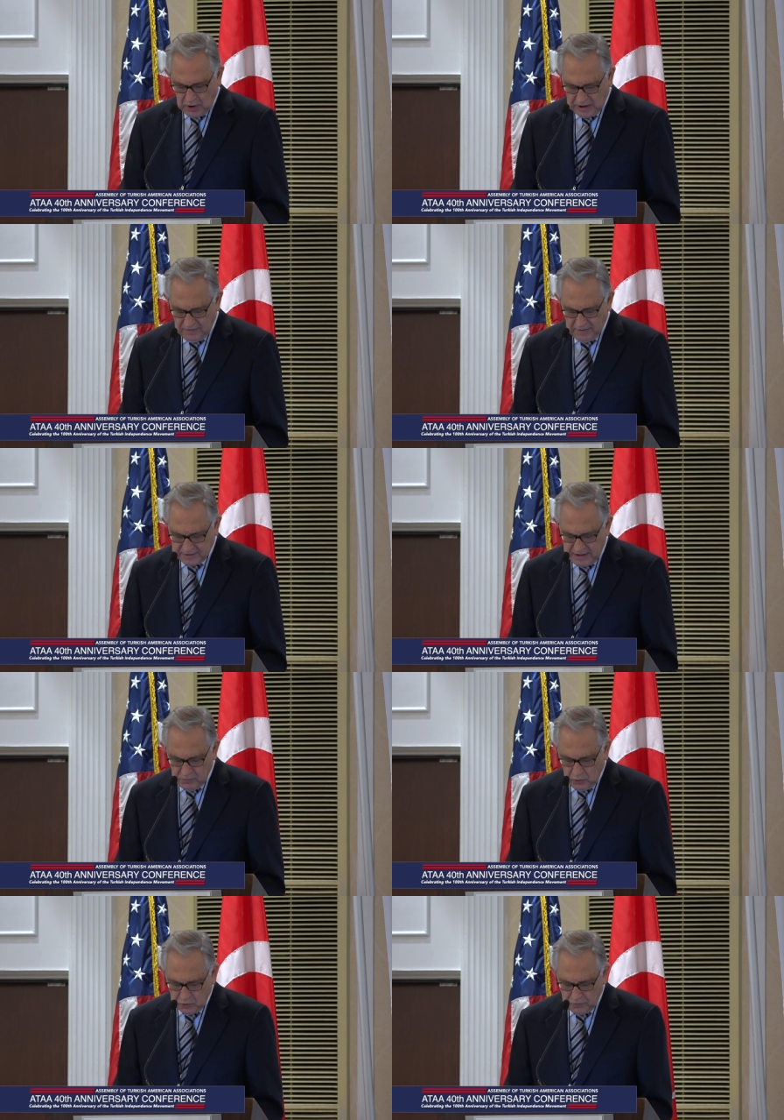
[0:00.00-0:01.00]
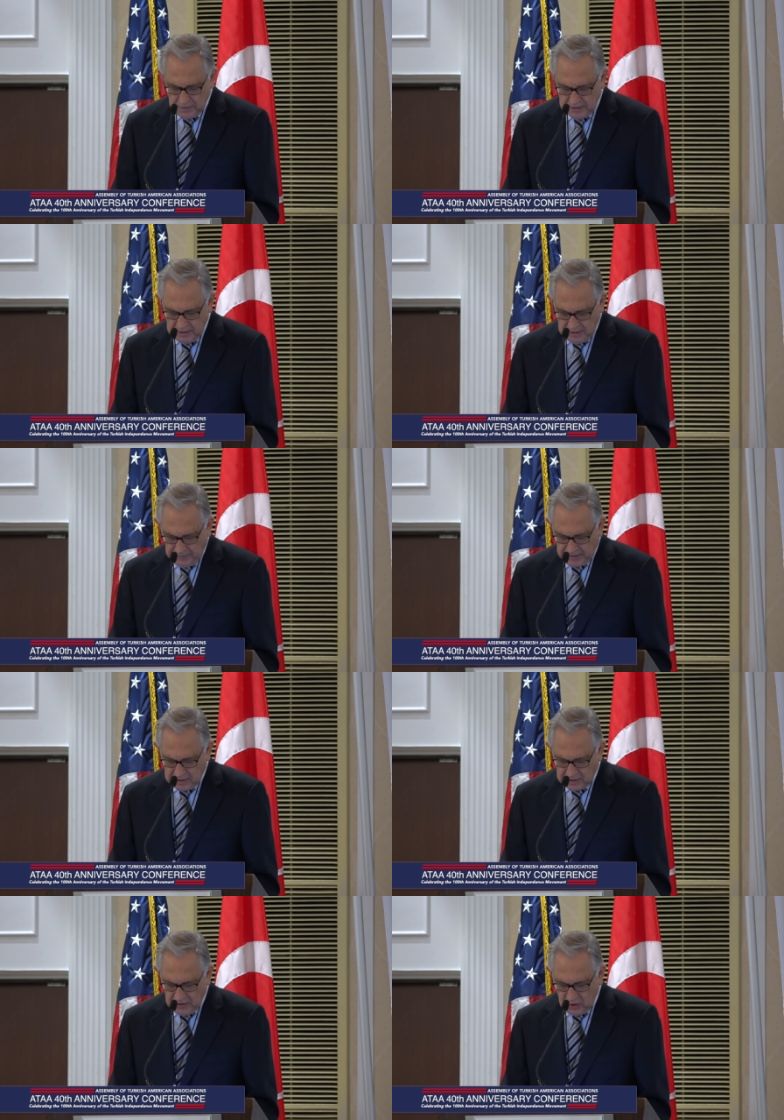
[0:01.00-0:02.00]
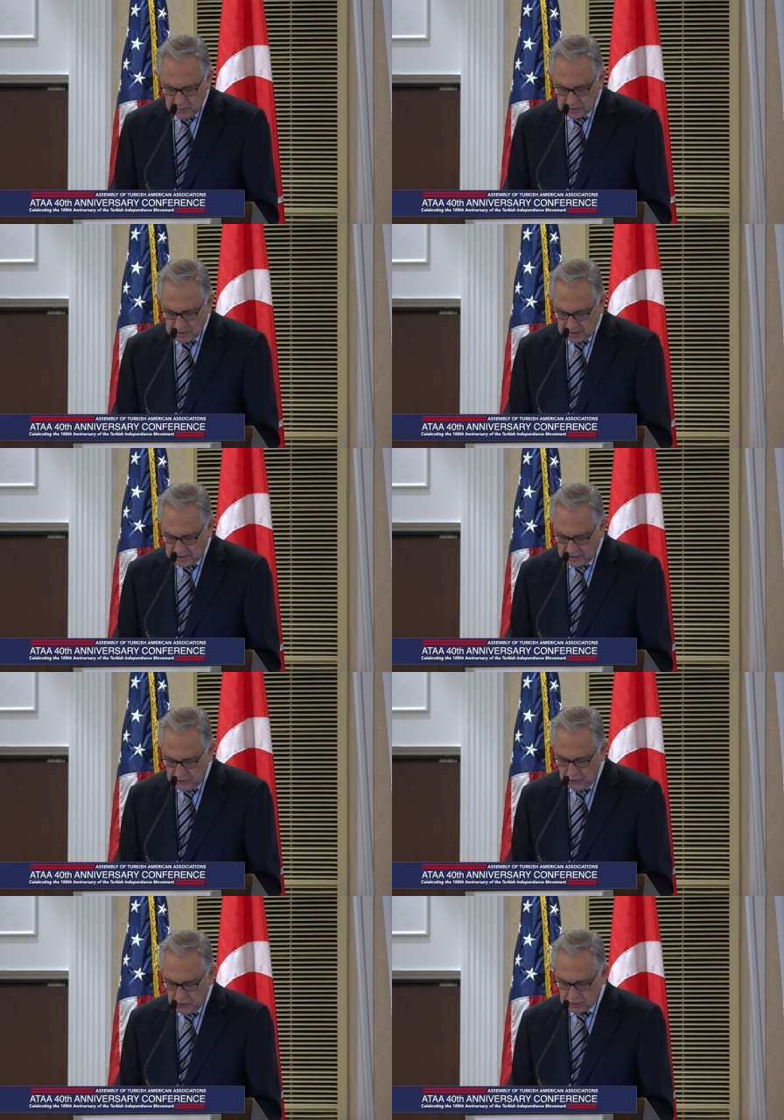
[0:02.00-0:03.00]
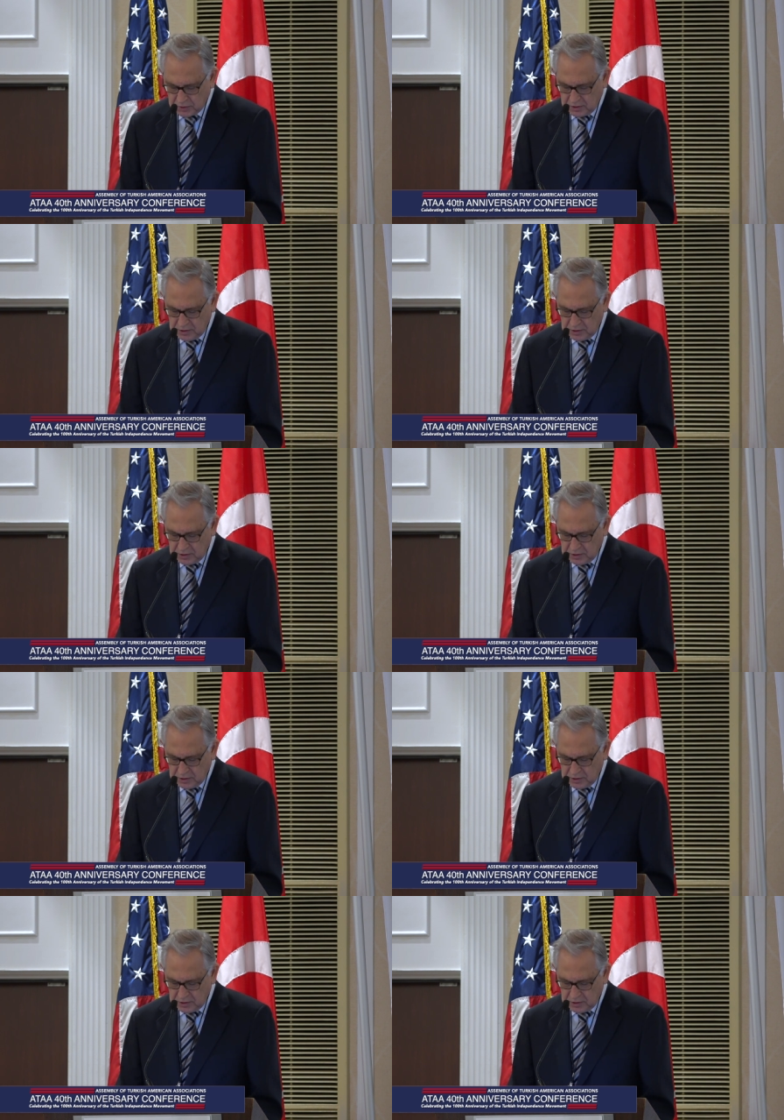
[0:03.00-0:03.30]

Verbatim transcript: I was able to win government uh, research,